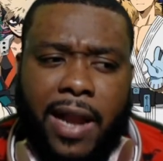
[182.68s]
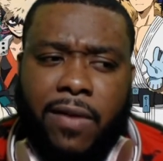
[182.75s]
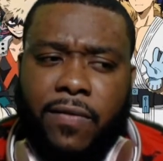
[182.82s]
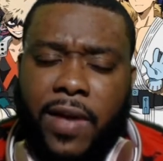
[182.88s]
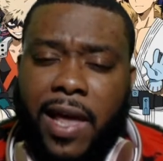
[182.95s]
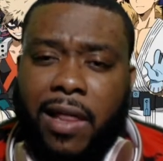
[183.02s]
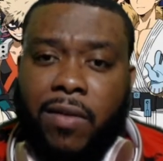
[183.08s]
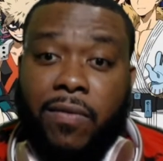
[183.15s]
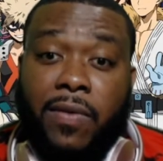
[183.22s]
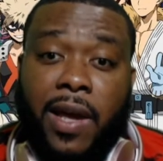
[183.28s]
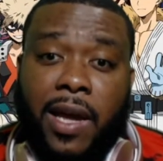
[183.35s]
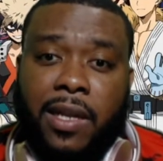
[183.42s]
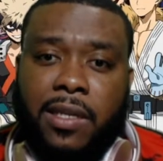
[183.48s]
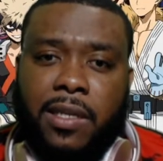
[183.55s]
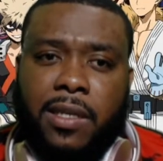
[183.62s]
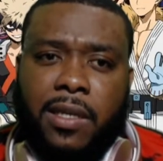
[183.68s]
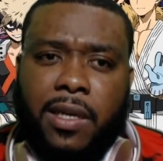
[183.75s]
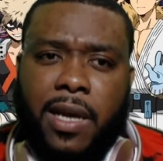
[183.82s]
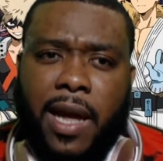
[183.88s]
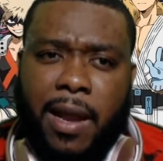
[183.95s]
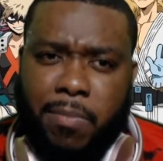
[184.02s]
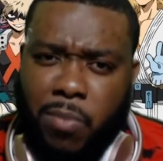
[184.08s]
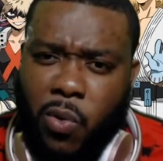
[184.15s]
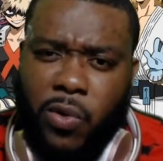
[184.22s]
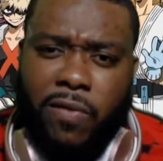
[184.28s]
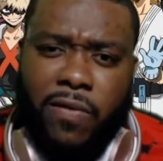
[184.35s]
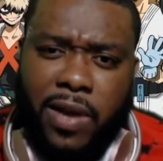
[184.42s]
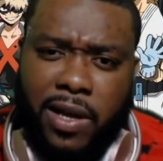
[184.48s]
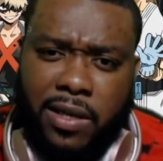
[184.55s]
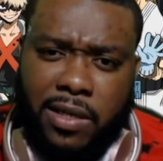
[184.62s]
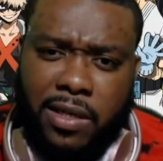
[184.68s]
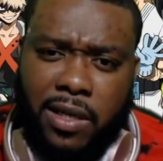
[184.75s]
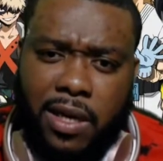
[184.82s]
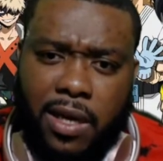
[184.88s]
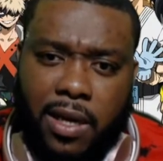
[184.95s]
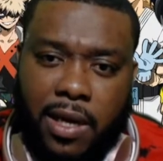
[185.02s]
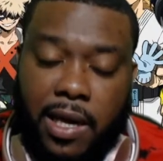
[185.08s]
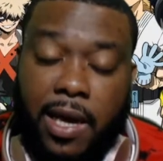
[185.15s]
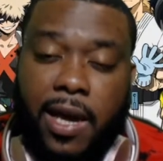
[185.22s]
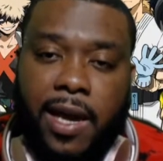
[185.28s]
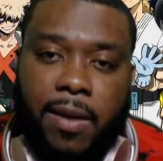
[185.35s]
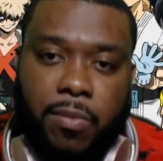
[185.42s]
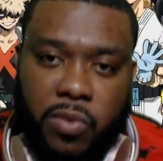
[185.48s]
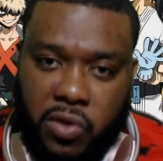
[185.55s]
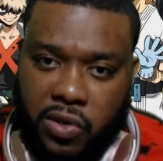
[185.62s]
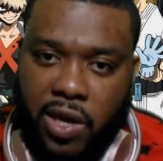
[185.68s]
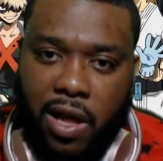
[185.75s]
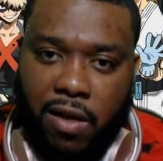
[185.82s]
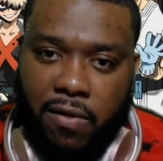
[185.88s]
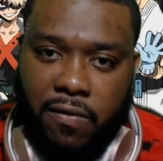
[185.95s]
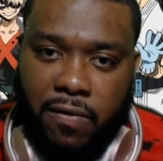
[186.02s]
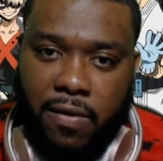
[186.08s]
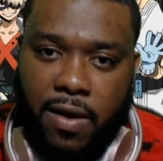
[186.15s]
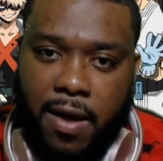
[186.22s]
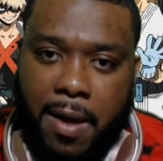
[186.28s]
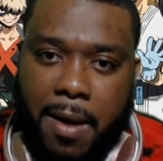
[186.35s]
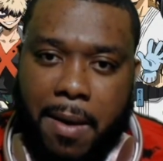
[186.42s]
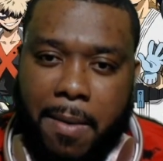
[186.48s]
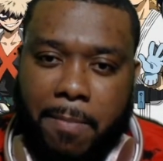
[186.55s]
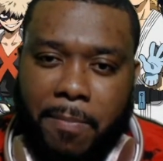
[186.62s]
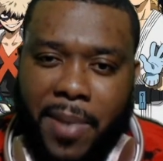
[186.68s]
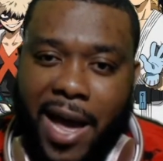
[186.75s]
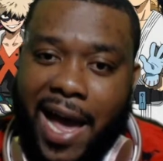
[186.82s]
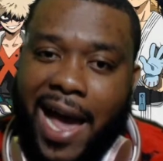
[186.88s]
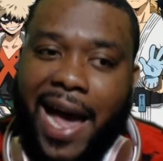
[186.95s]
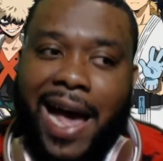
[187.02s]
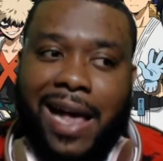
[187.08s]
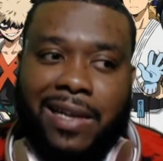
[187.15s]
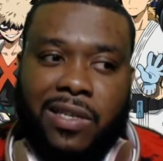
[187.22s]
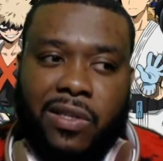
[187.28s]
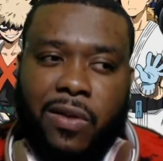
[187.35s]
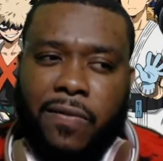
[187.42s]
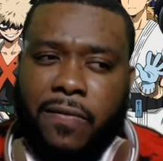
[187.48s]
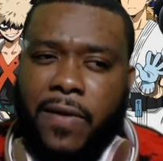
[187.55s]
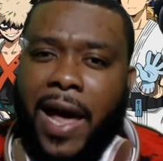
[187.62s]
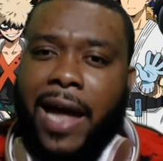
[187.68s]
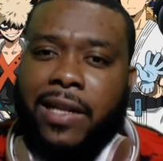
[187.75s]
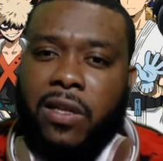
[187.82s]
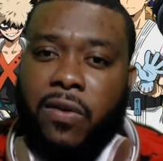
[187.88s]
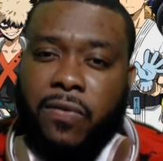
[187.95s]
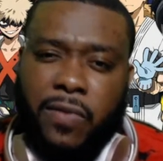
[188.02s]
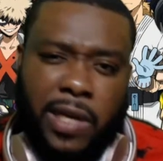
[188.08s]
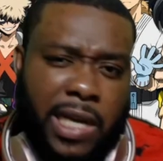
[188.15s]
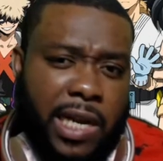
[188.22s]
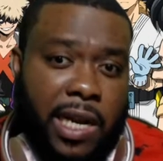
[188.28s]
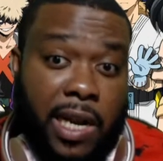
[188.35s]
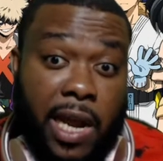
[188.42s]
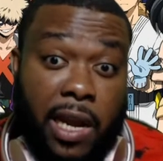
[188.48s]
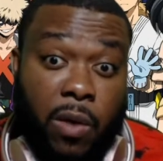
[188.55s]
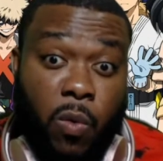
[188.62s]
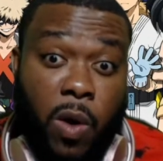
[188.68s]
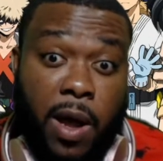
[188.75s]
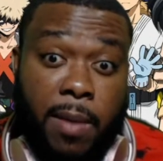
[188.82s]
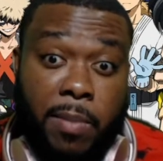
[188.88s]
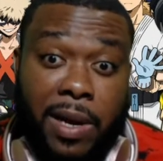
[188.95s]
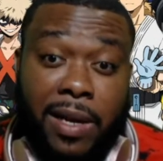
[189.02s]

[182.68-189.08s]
of elevate and motivate himself past the fact of needing anyone.